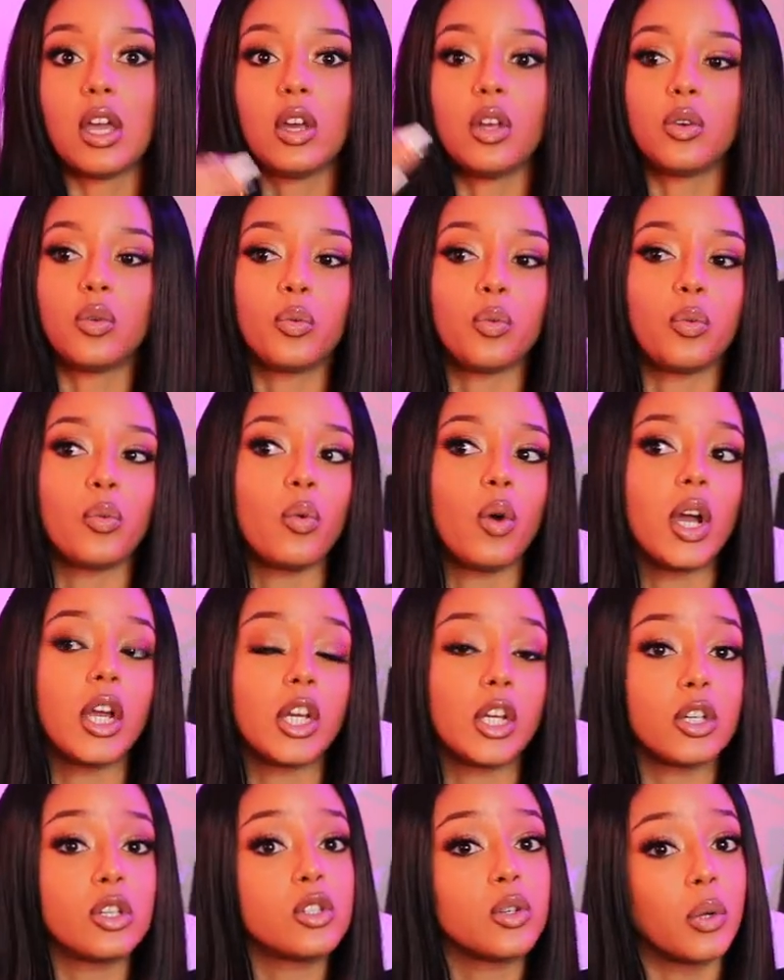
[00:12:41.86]
and what
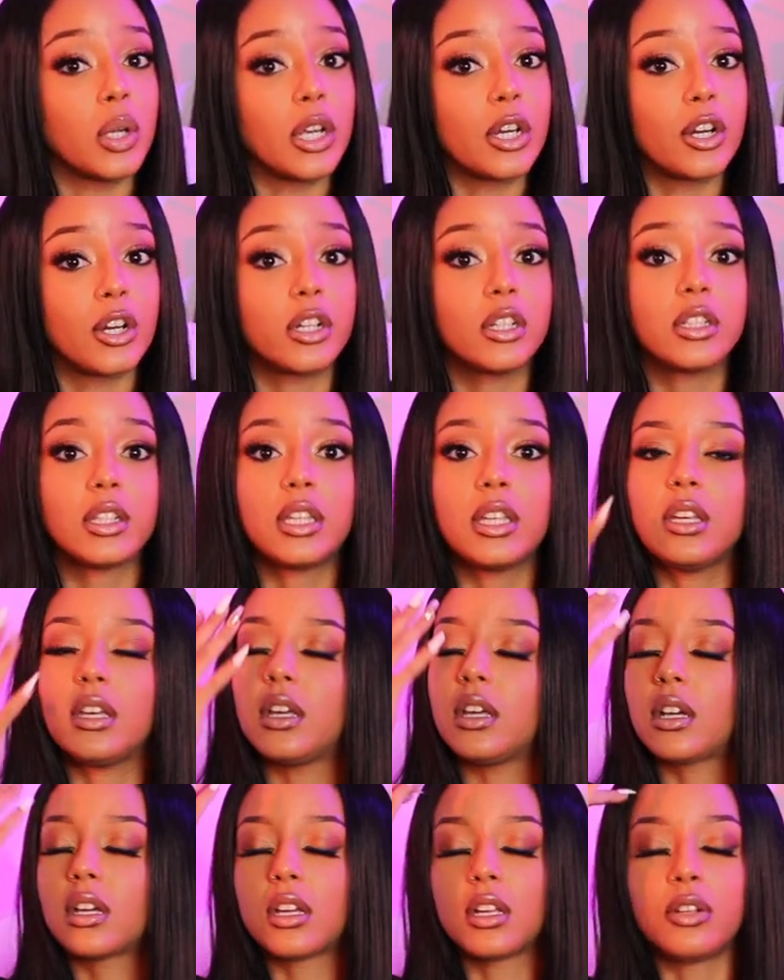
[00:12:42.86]
you're doing currently,
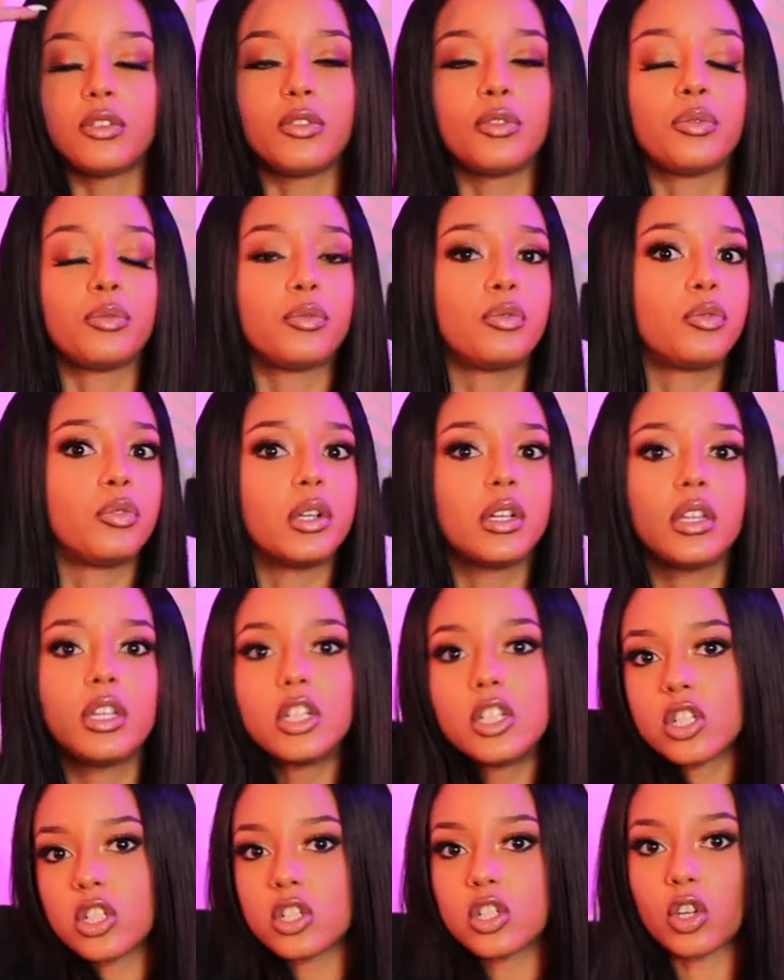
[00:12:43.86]
it can
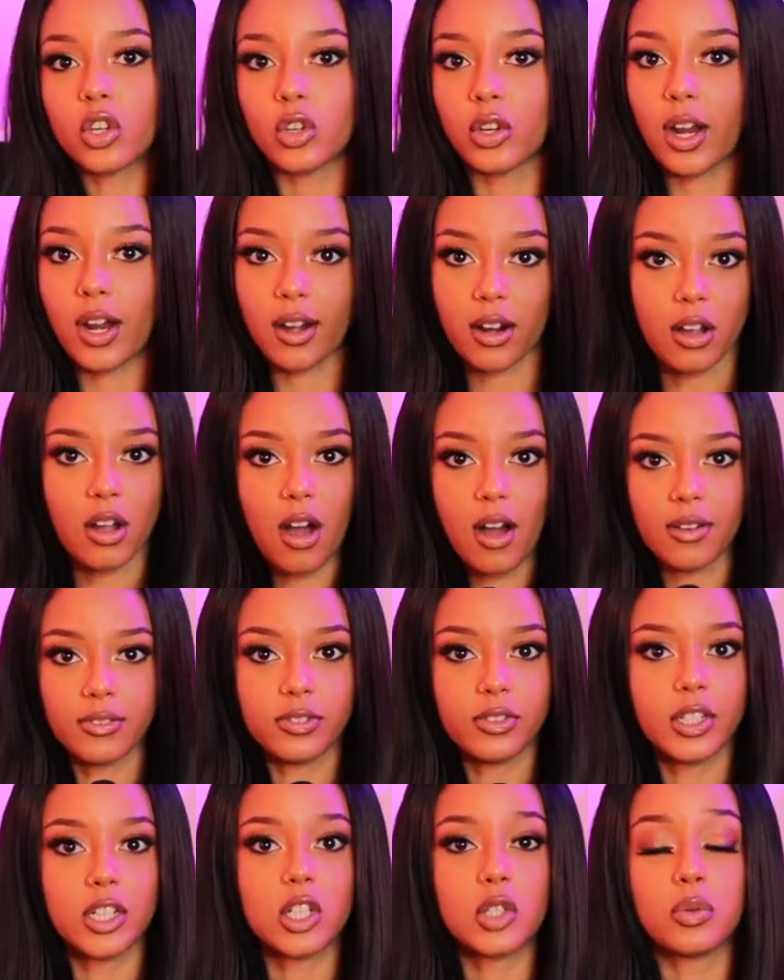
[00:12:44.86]
really just create a
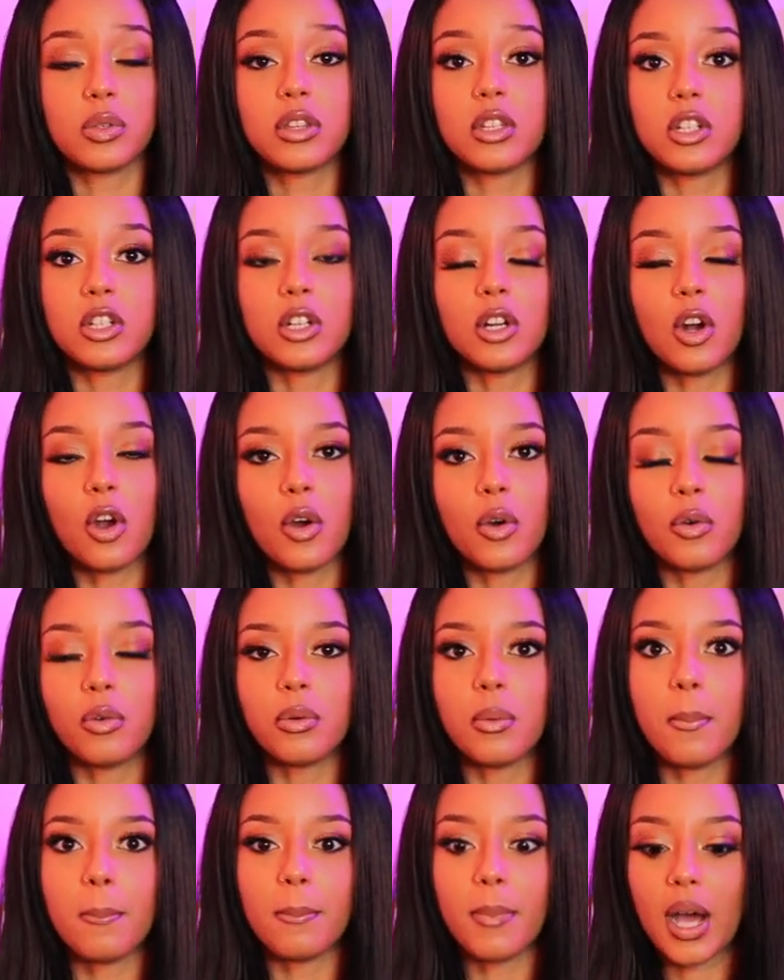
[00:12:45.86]
conflict within your
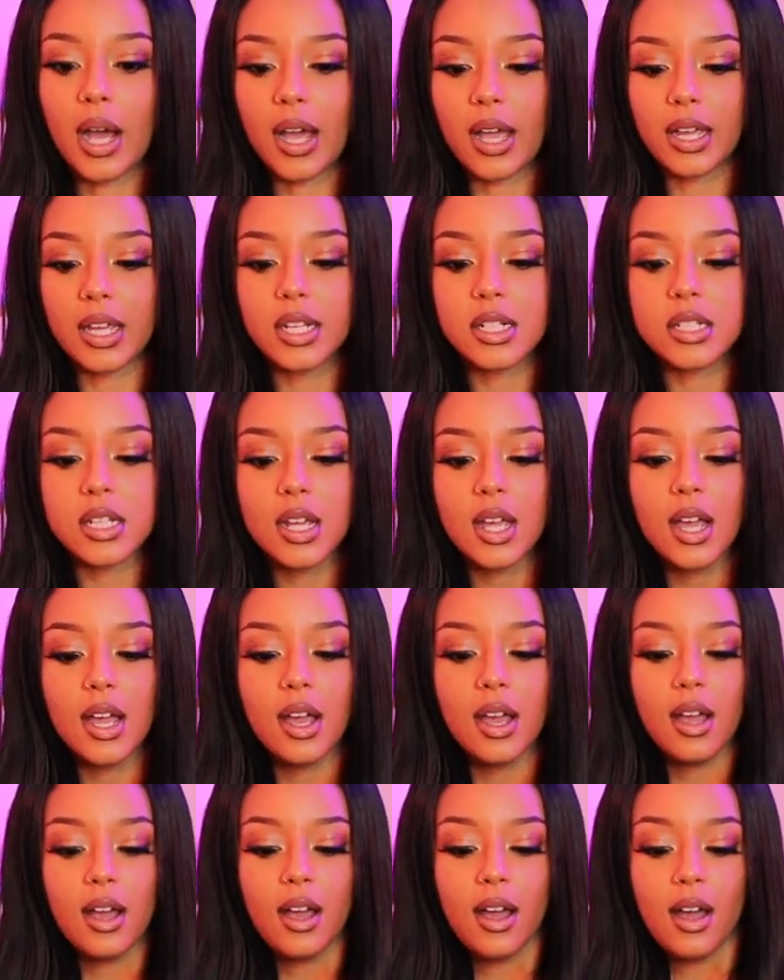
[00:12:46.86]
own mind.
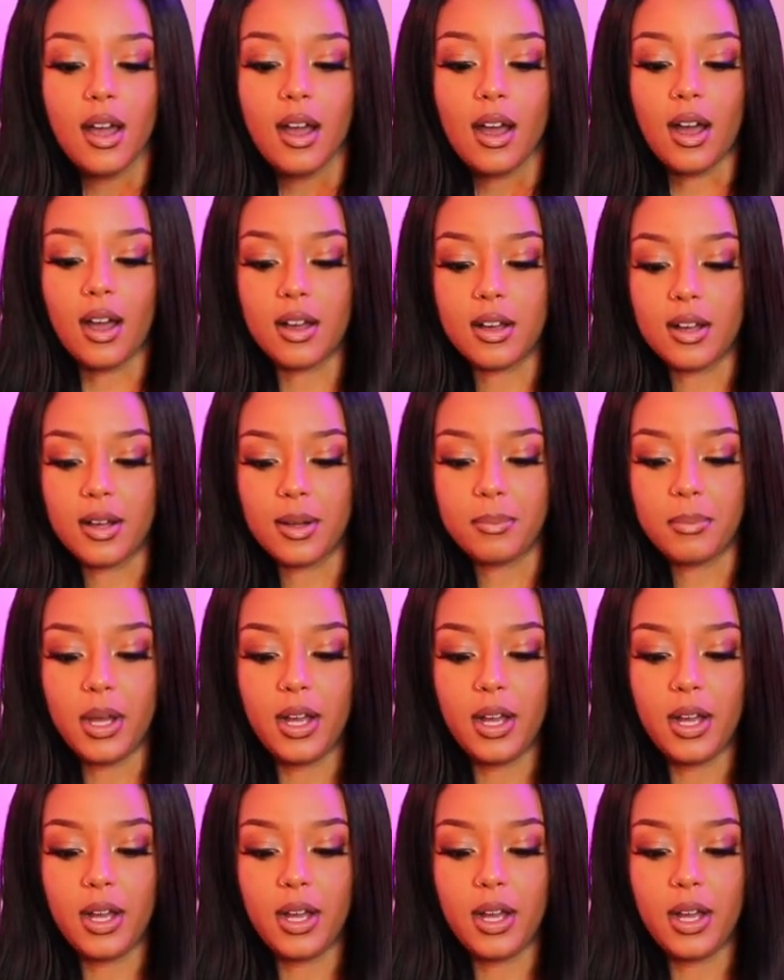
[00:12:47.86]
Um,